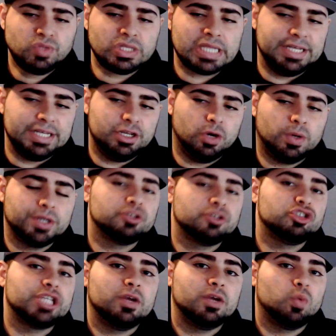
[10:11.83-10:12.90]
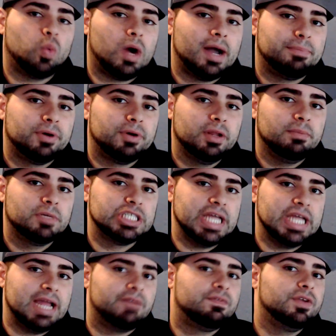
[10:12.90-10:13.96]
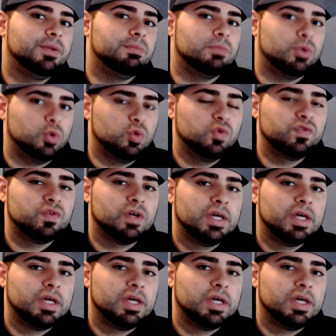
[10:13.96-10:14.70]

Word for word: i don't understand why pretty much every move